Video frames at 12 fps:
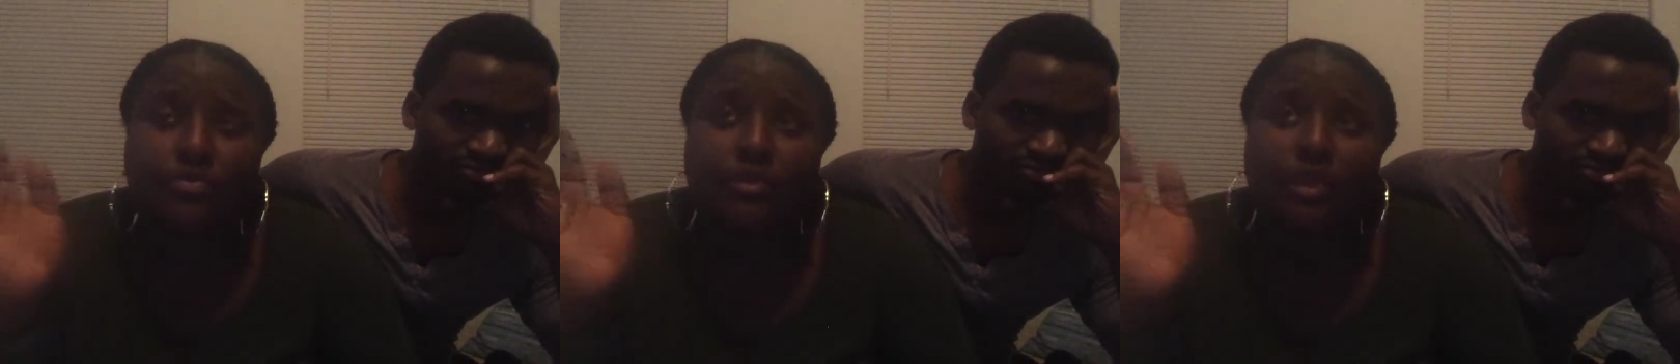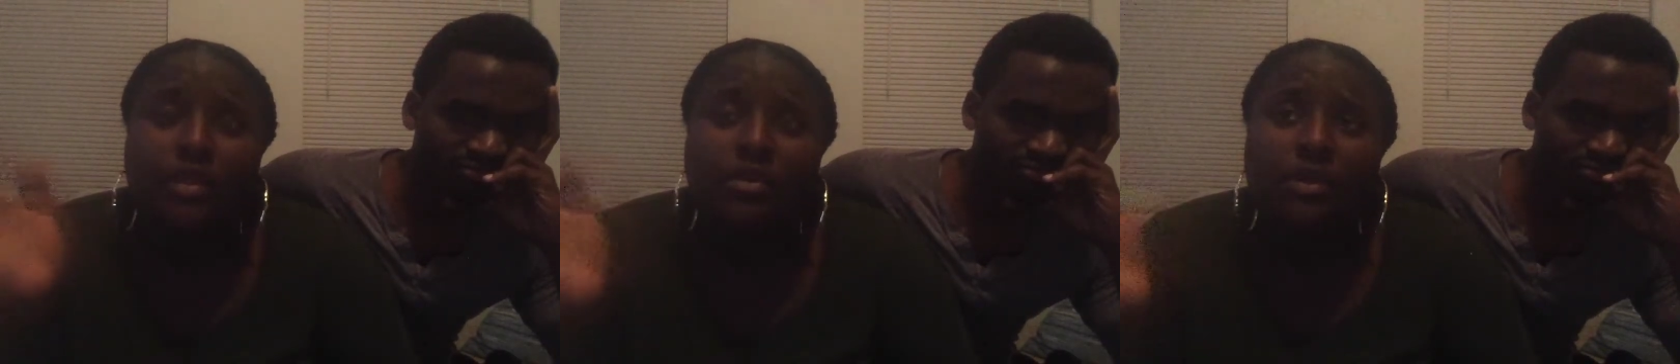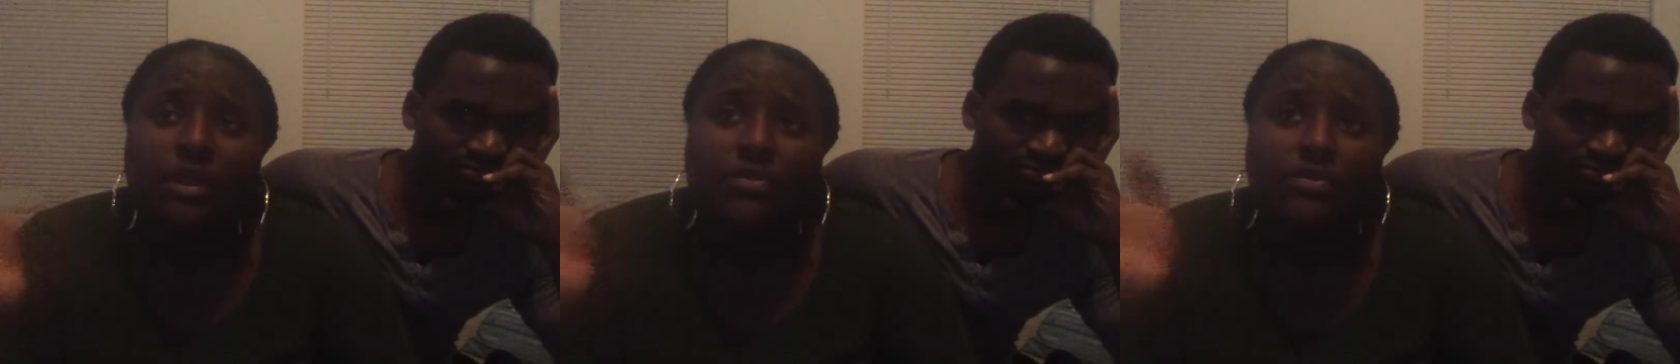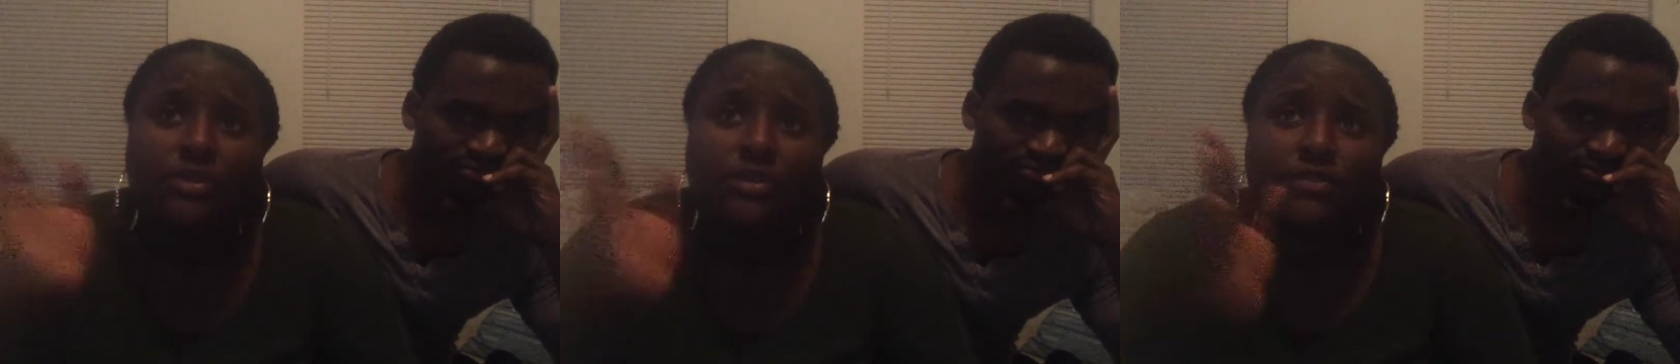And then when I
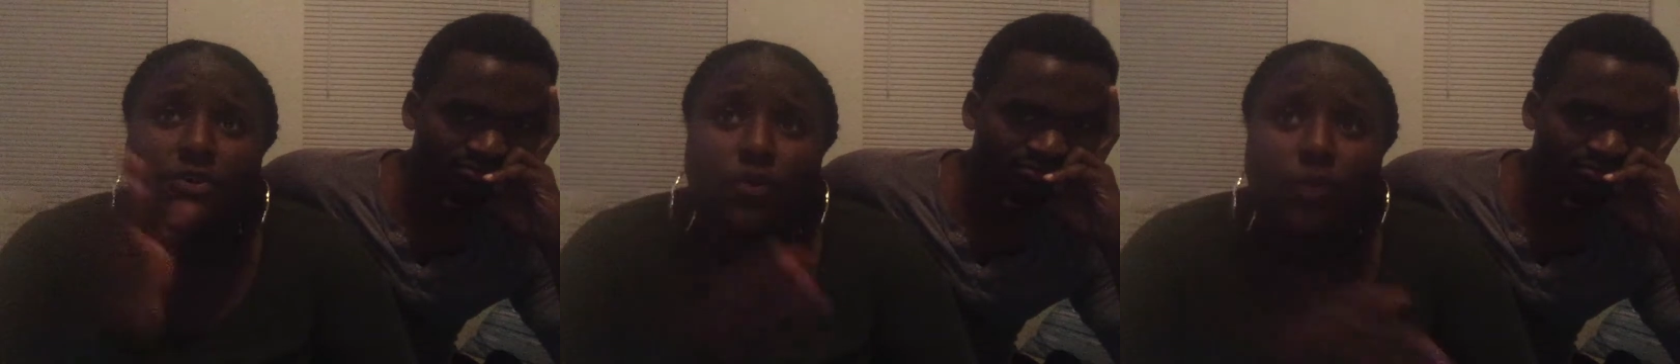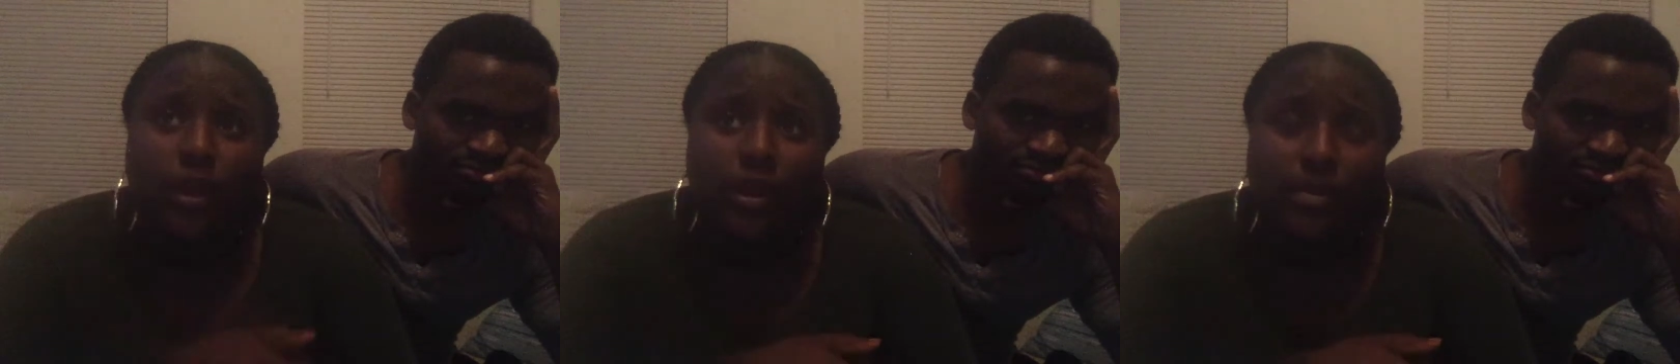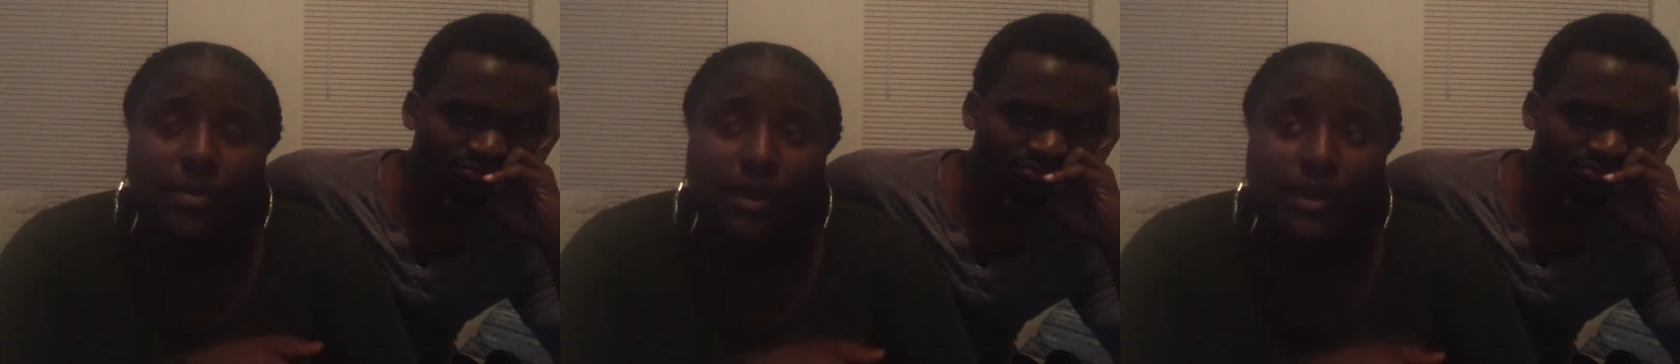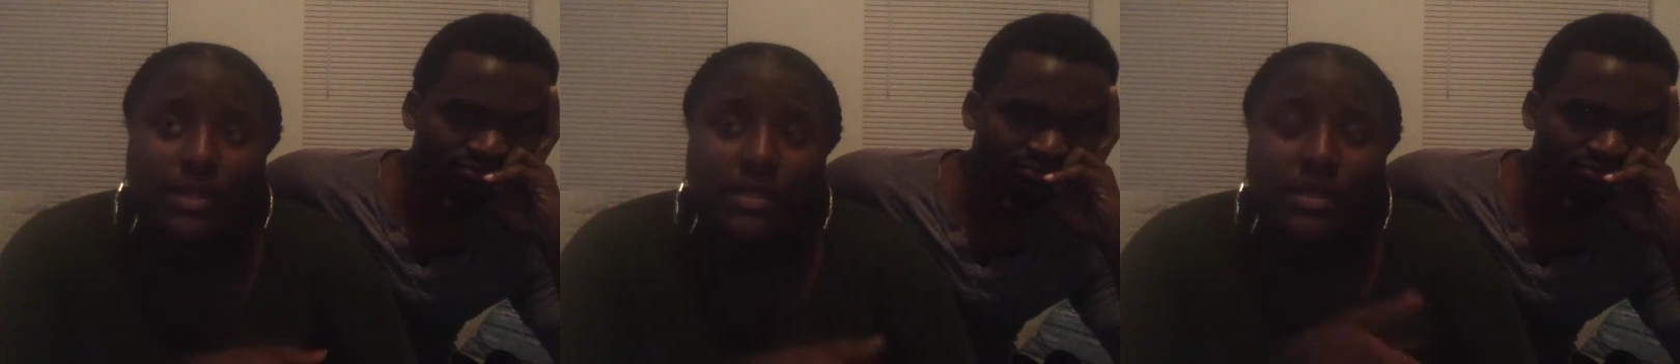switched over to
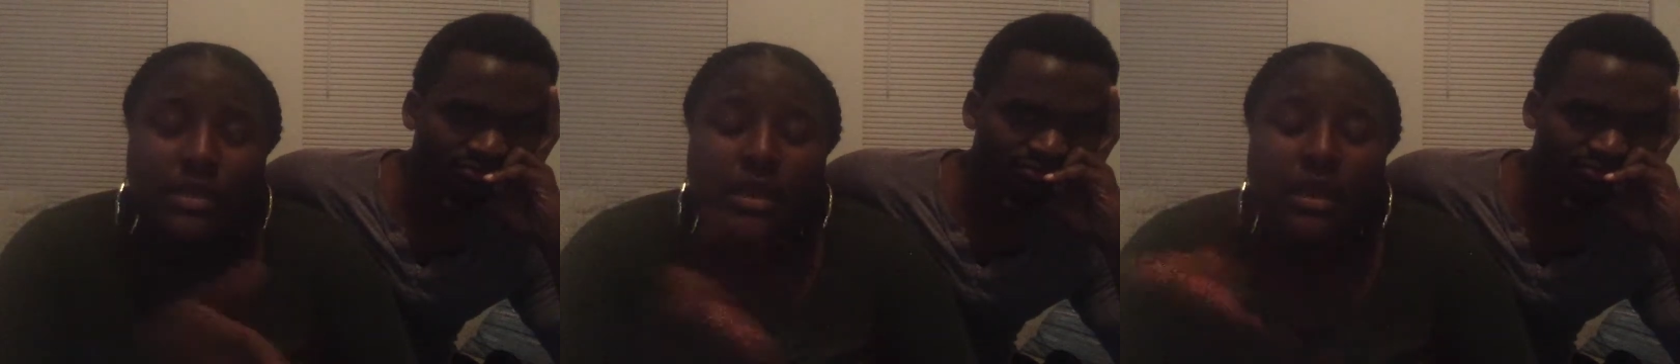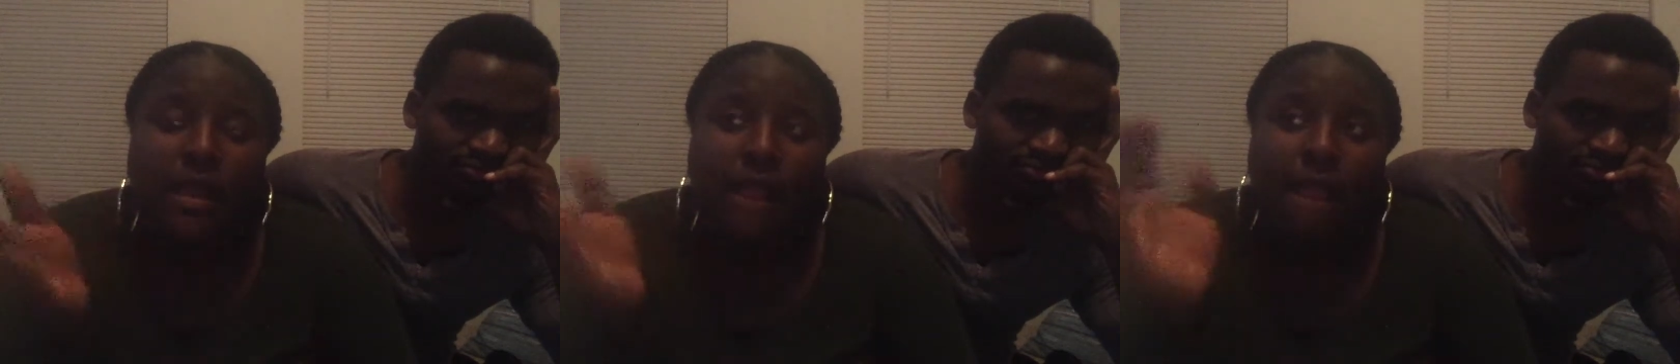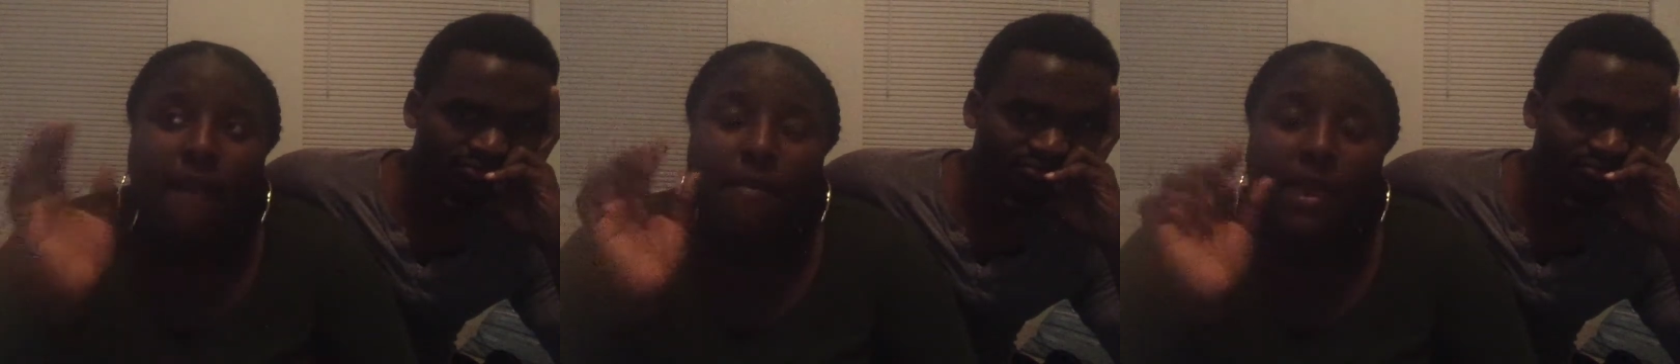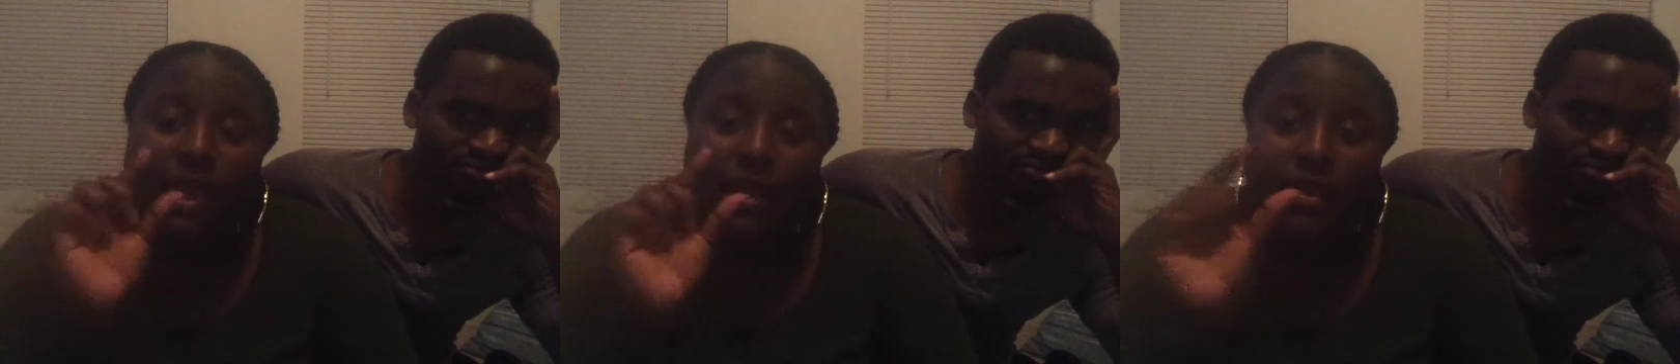WordPress, um, I
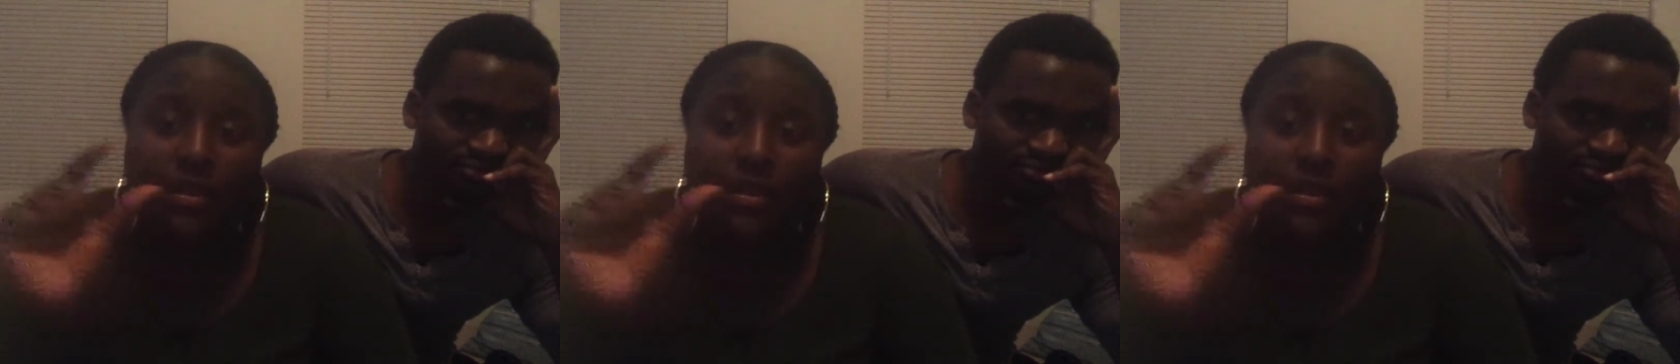added a